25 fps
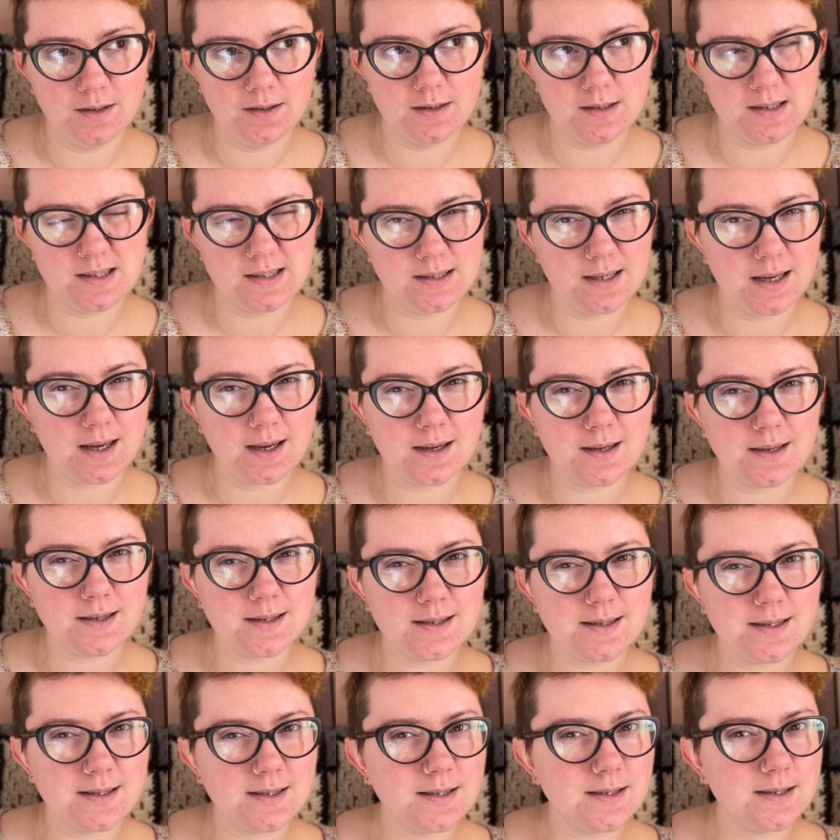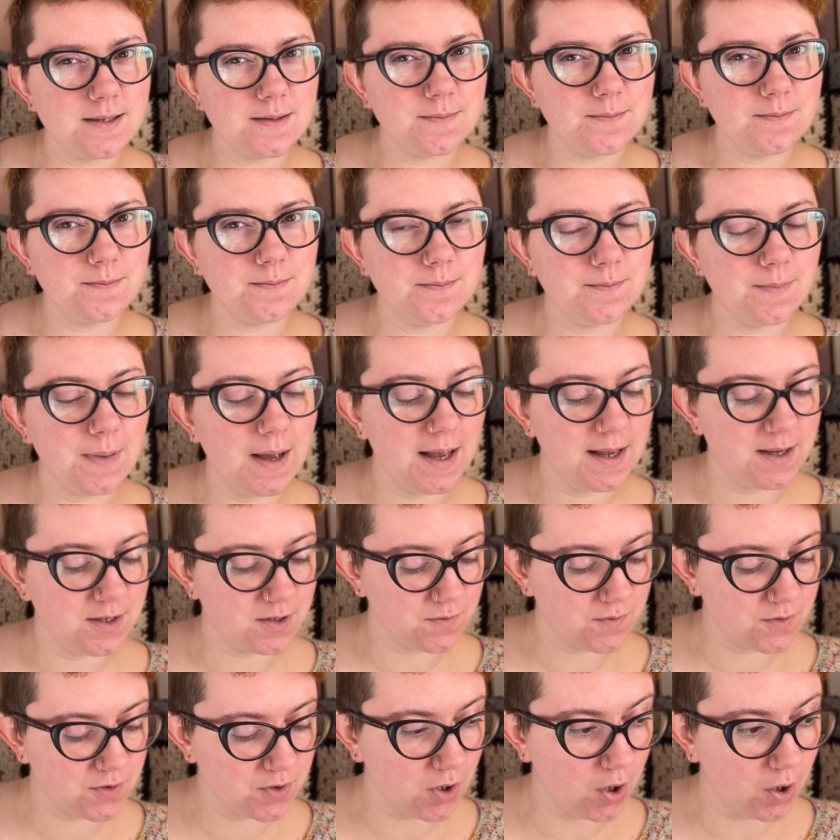6 pairs
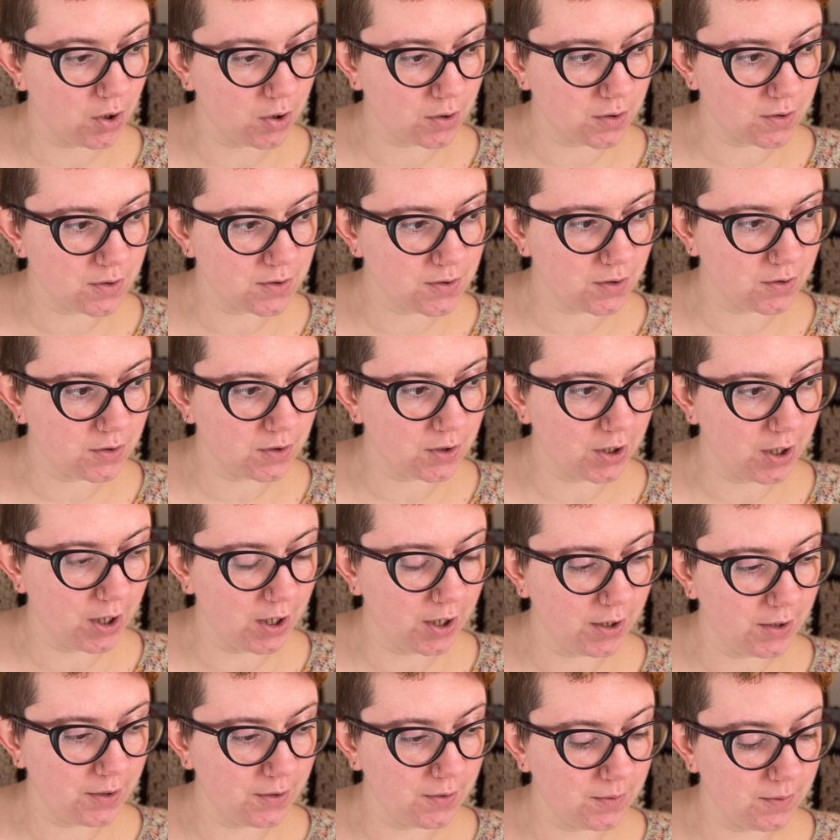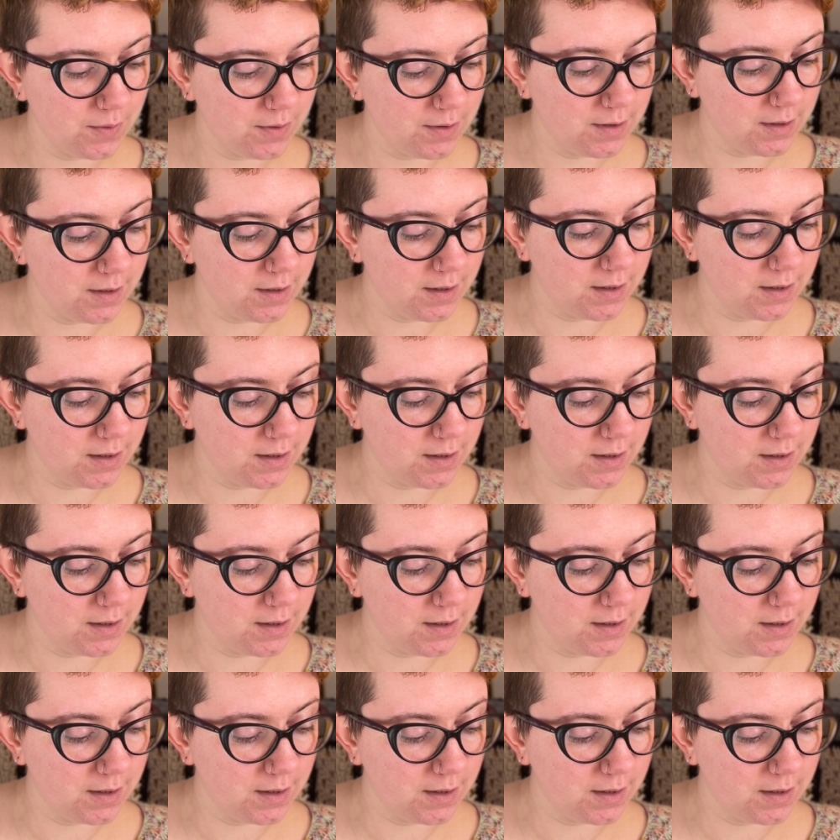of socks on the go.